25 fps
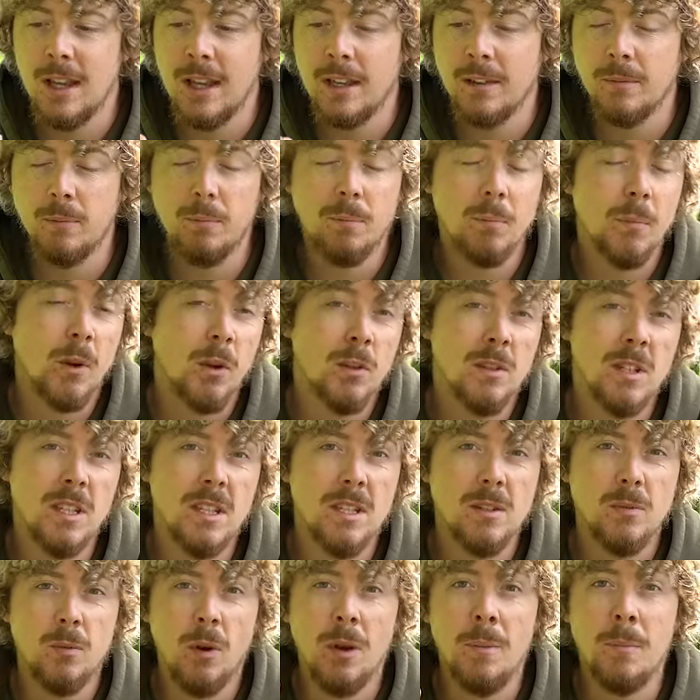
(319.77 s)
And because
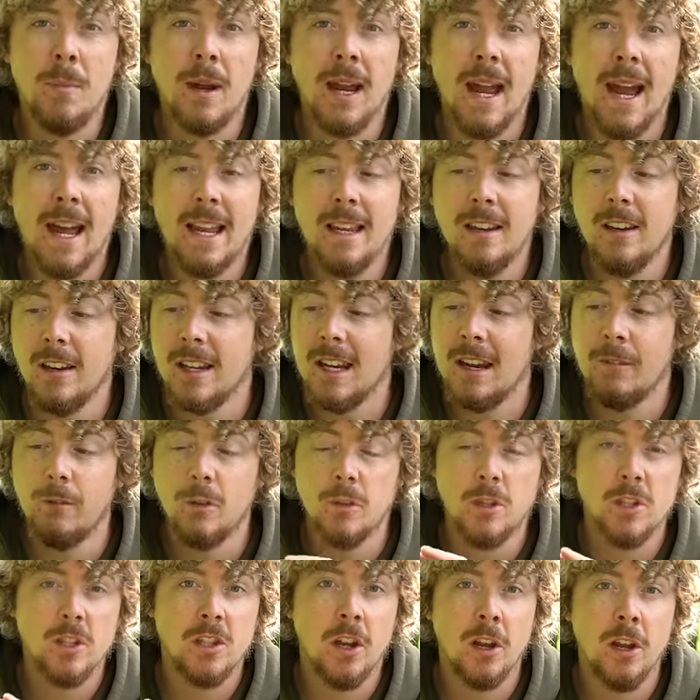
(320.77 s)
it's in my hand, I can have it
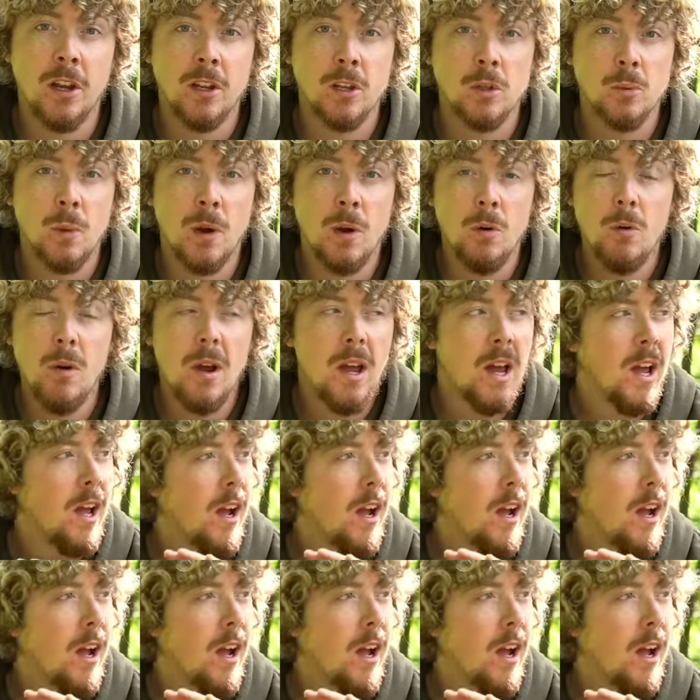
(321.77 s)
on silent as well.